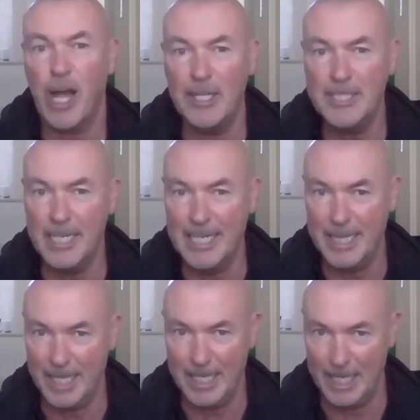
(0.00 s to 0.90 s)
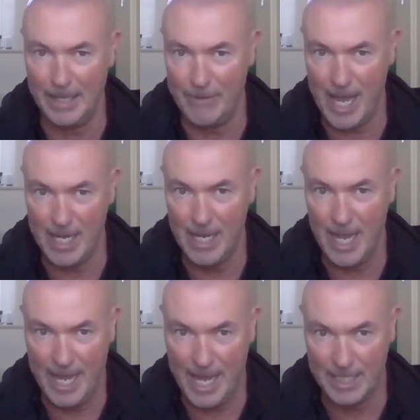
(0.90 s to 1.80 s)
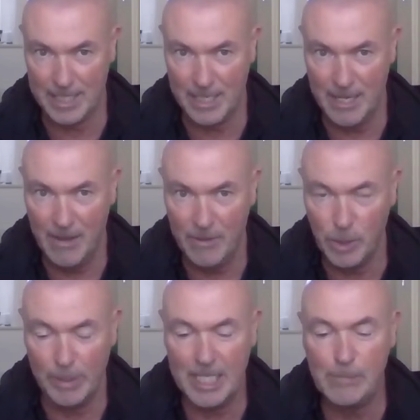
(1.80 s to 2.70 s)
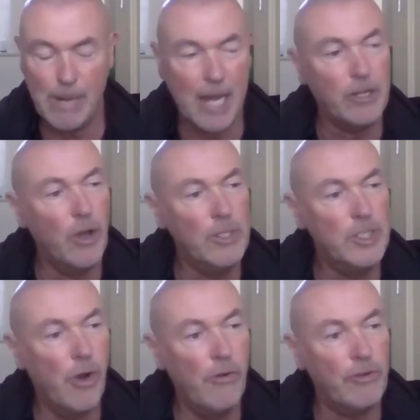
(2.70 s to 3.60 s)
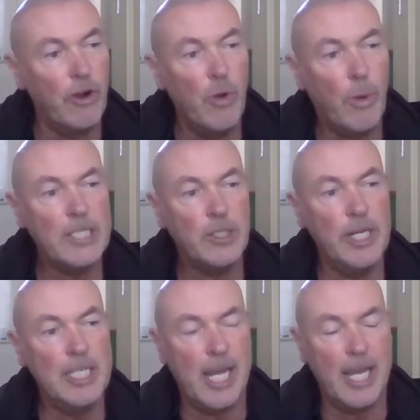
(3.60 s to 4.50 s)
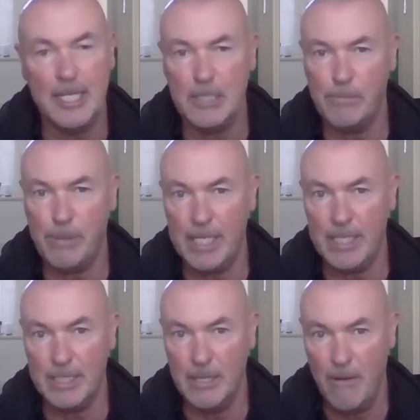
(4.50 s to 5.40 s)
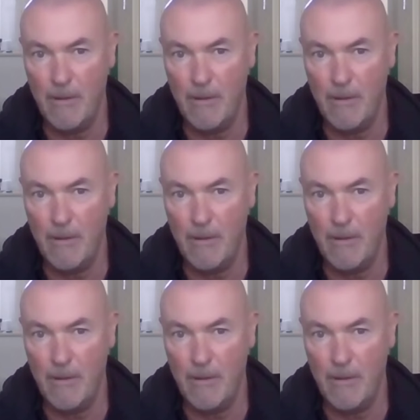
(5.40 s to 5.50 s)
constantly thinking ahead. So when this plant goes over, what's going to take its place?